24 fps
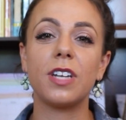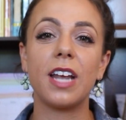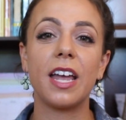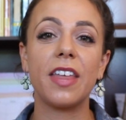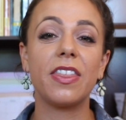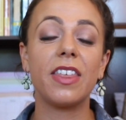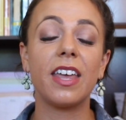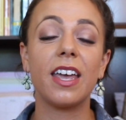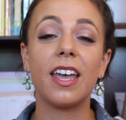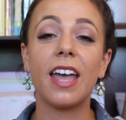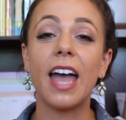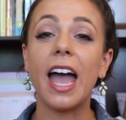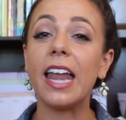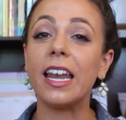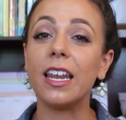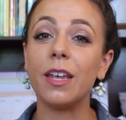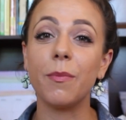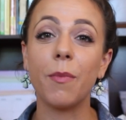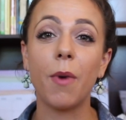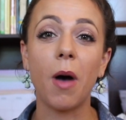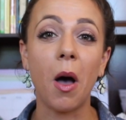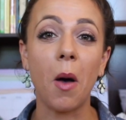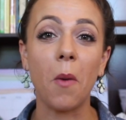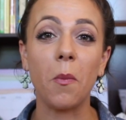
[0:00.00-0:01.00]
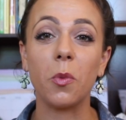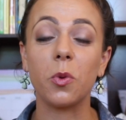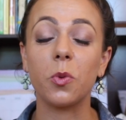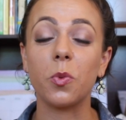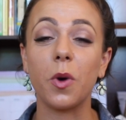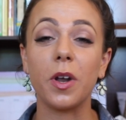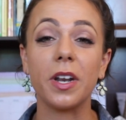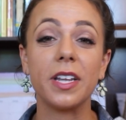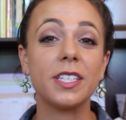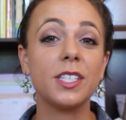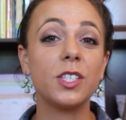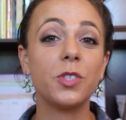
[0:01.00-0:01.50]
that I think any mom would
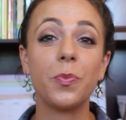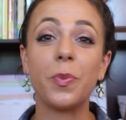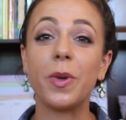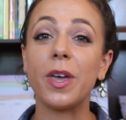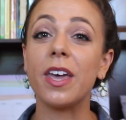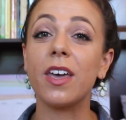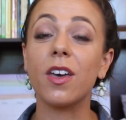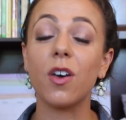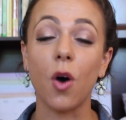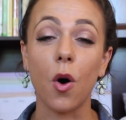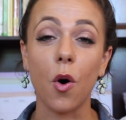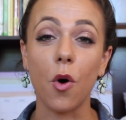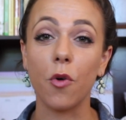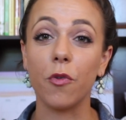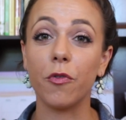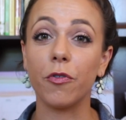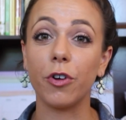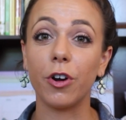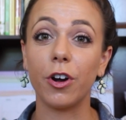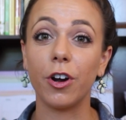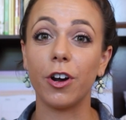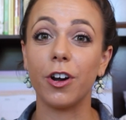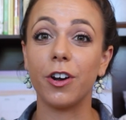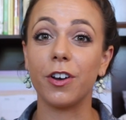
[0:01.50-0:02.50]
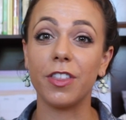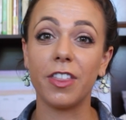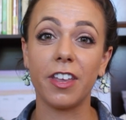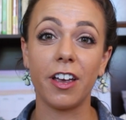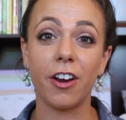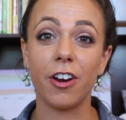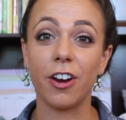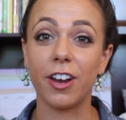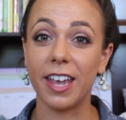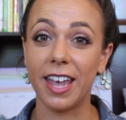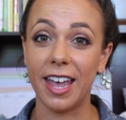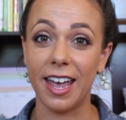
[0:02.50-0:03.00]
want to speak over
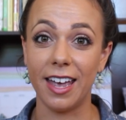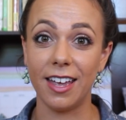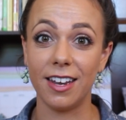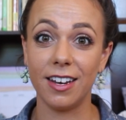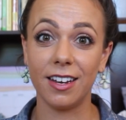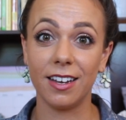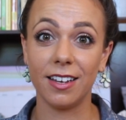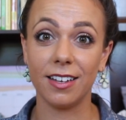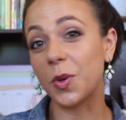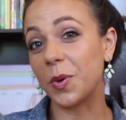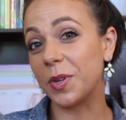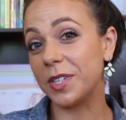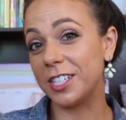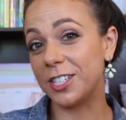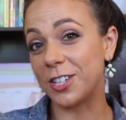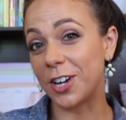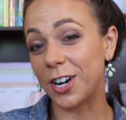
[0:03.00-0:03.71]
their kid. So it